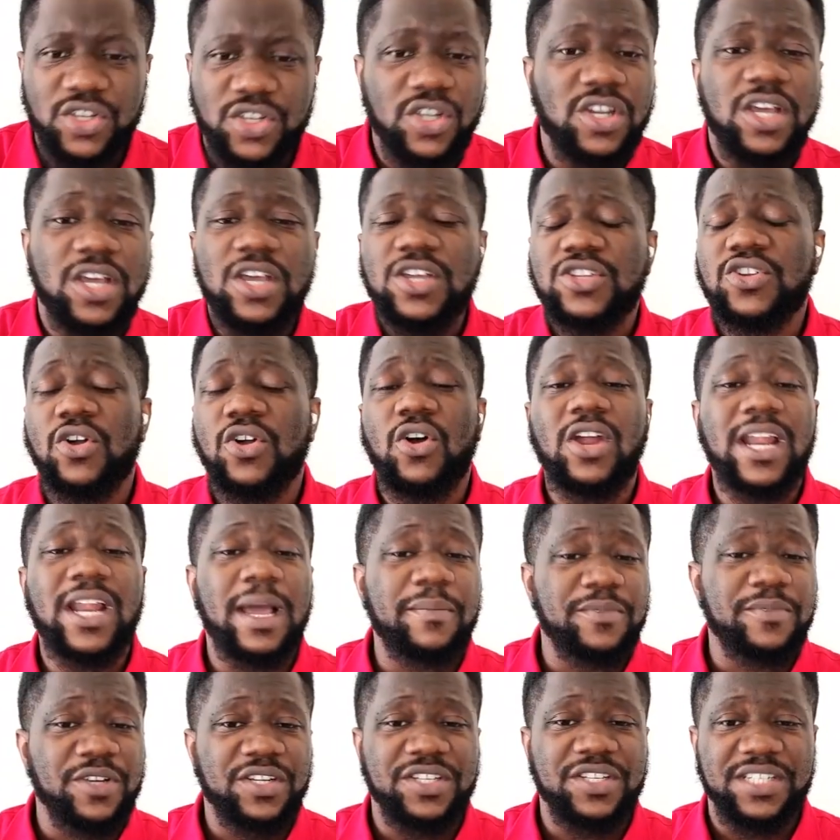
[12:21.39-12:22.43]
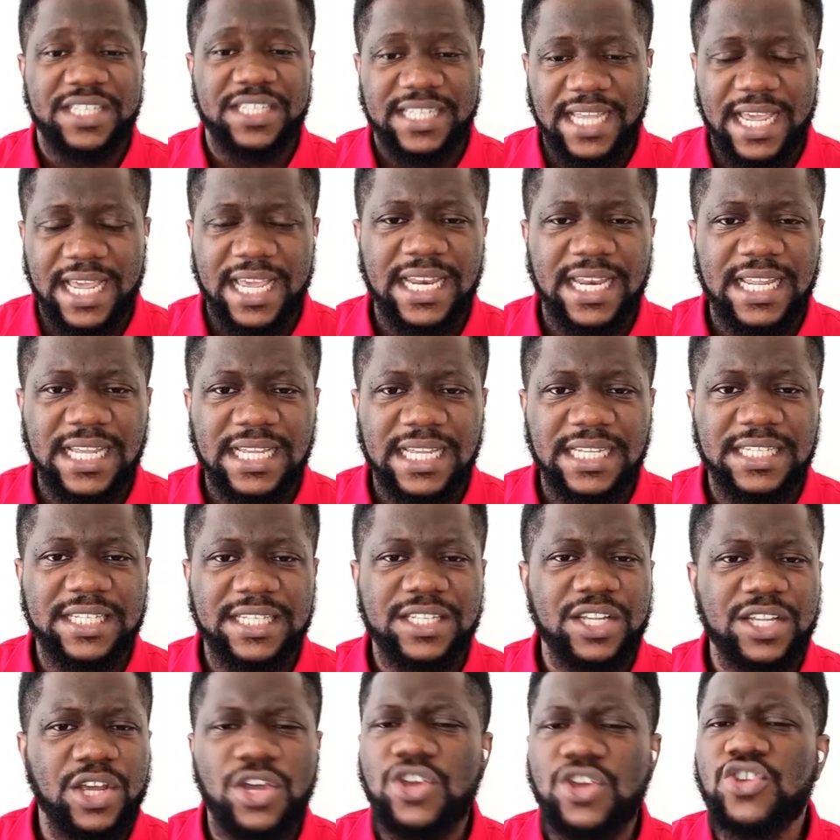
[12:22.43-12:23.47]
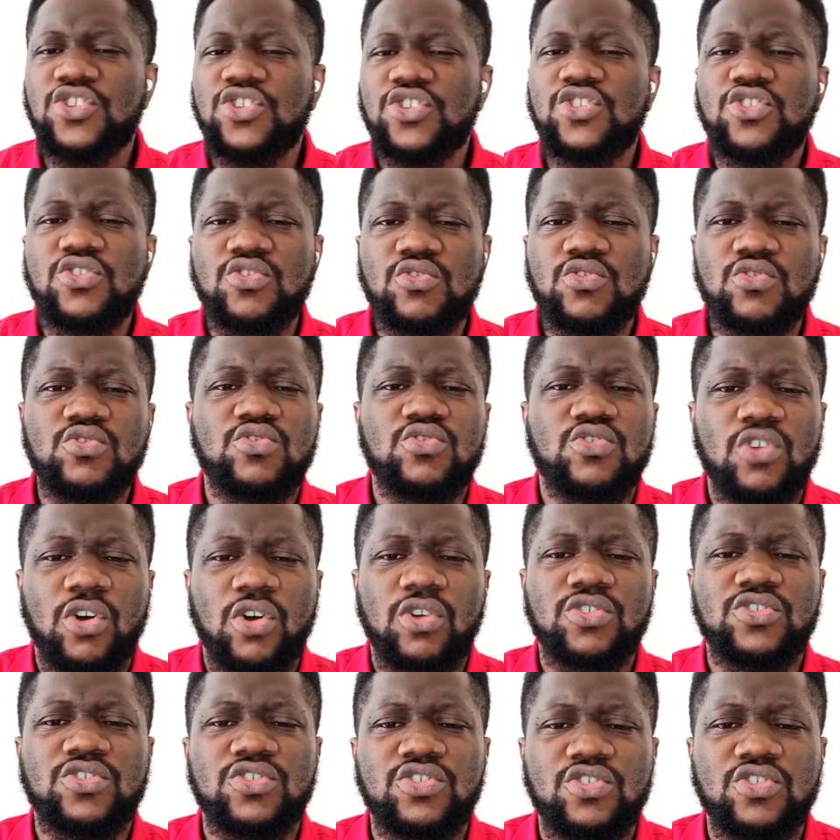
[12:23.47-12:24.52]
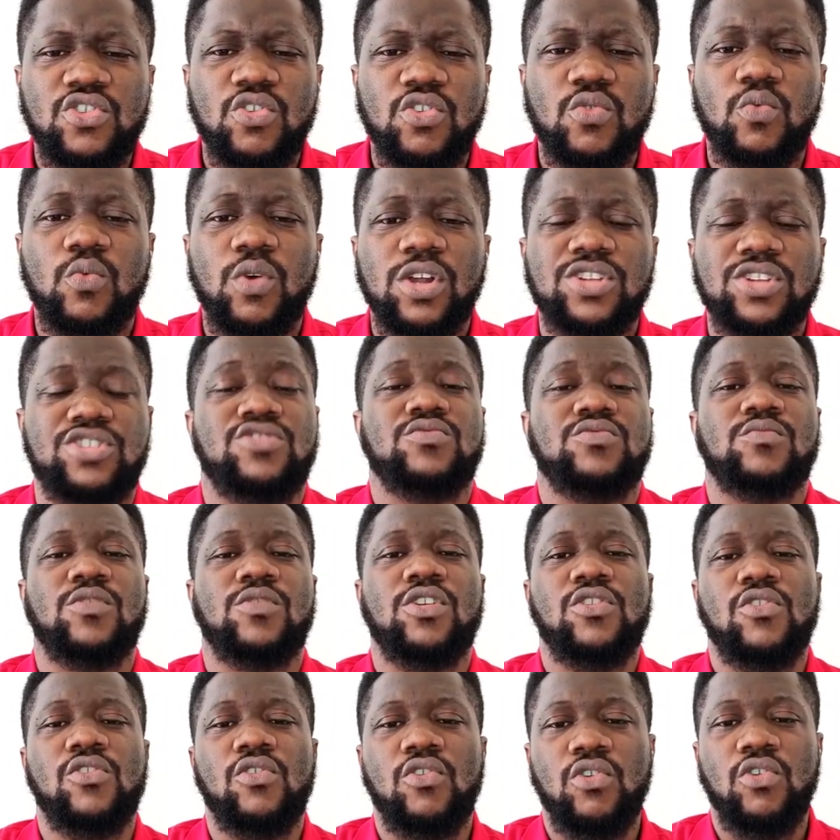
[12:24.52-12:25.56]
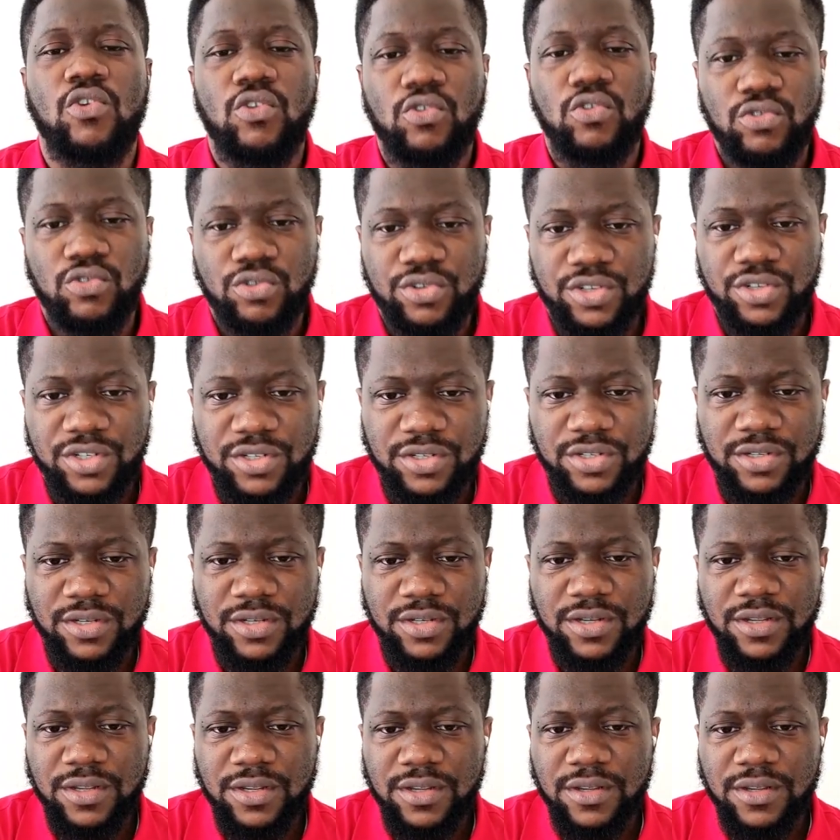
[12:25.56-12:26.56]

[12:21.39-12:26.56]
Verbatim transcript: So, the, so all I'm just saying is you don't know what tomorrow holds.